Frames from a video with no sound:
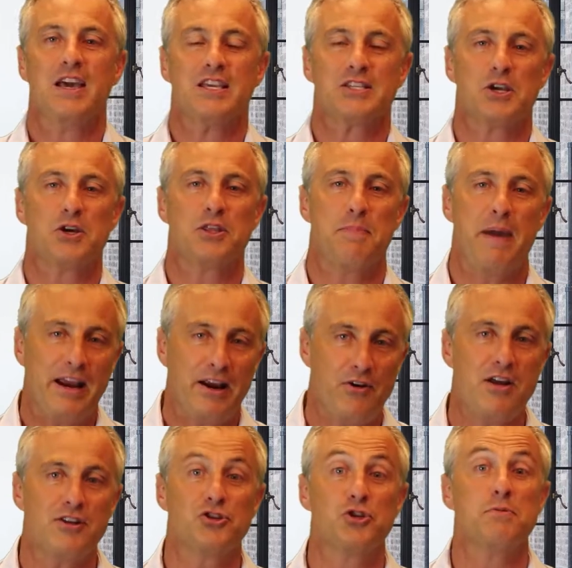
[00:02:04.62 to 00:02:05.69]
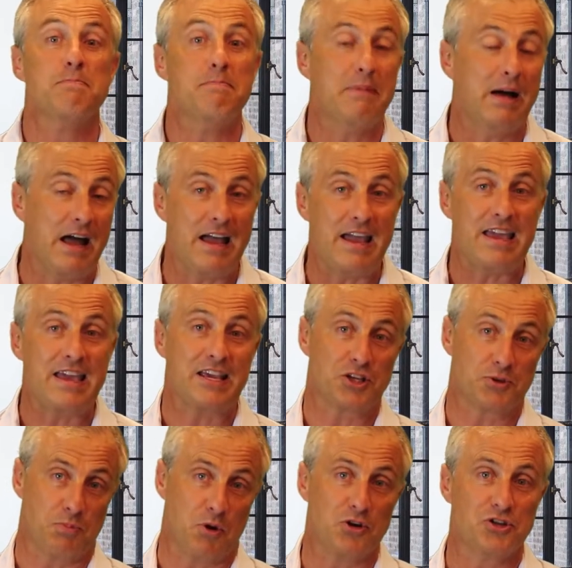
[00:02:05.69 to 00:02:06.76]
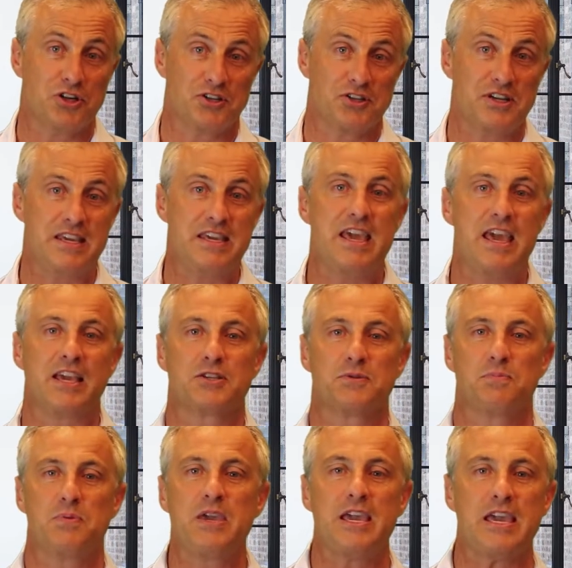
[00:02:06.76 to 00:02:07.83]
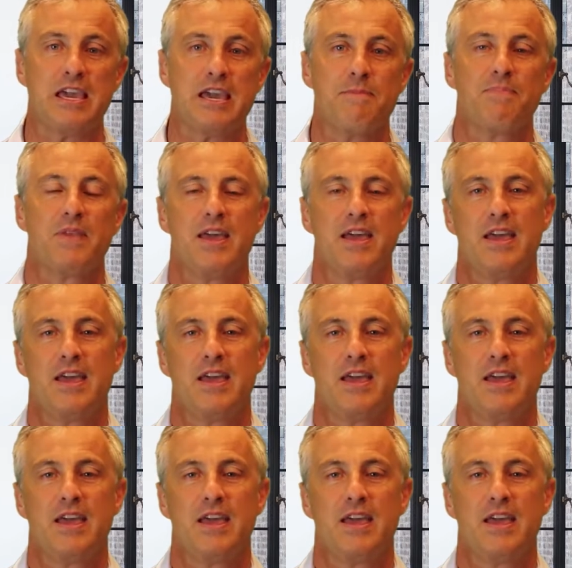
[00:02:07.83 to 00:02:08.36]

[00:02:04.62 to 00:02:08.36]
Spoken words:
So the background to my exposure to eXp